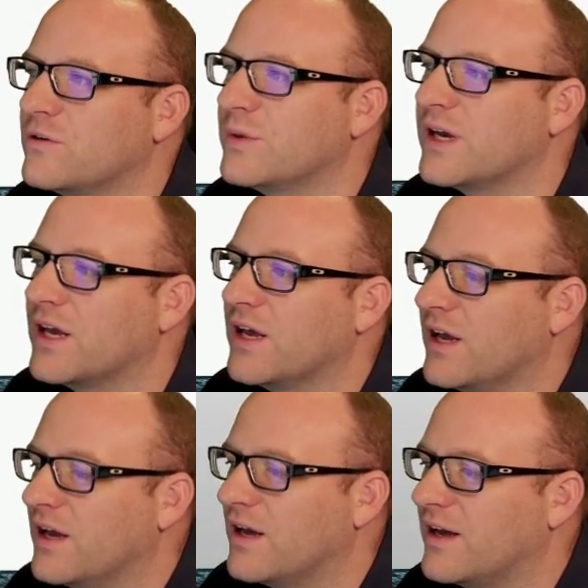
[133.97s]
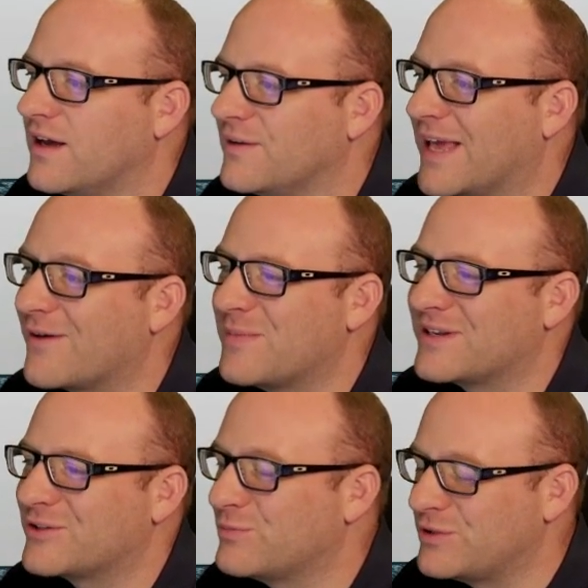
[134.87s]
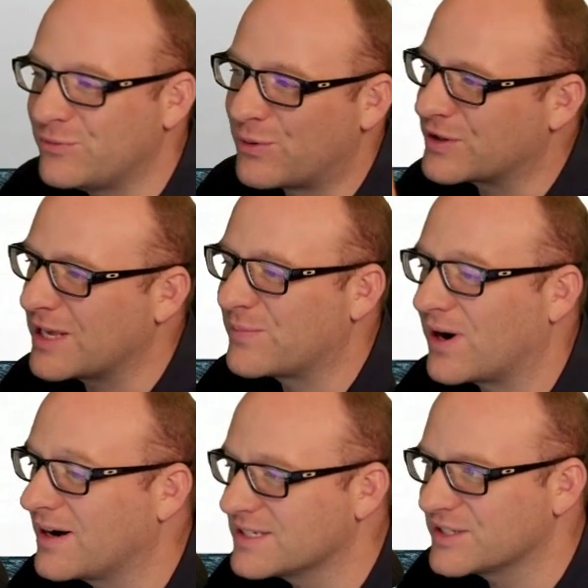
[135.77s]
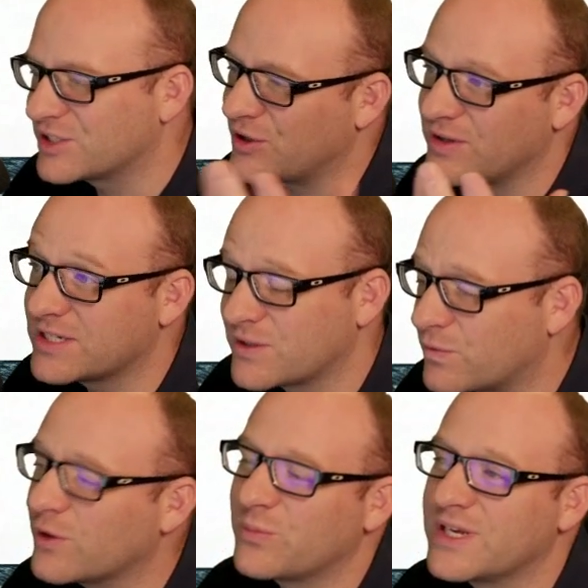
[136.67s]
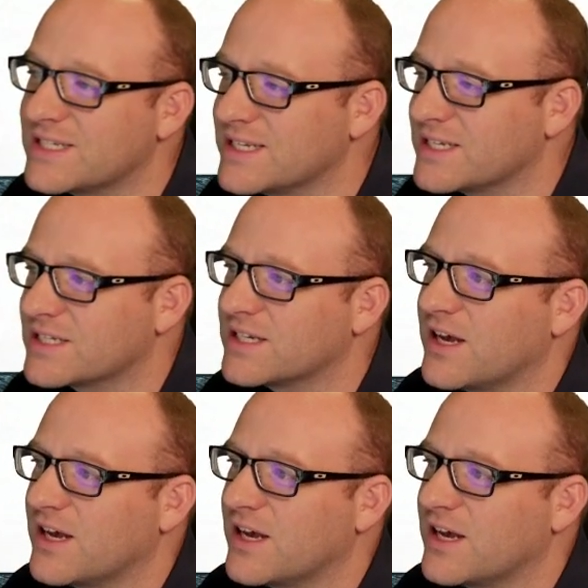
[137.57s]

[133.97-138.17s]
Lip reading: But yeah, we do birthday parties, and so this is a real business,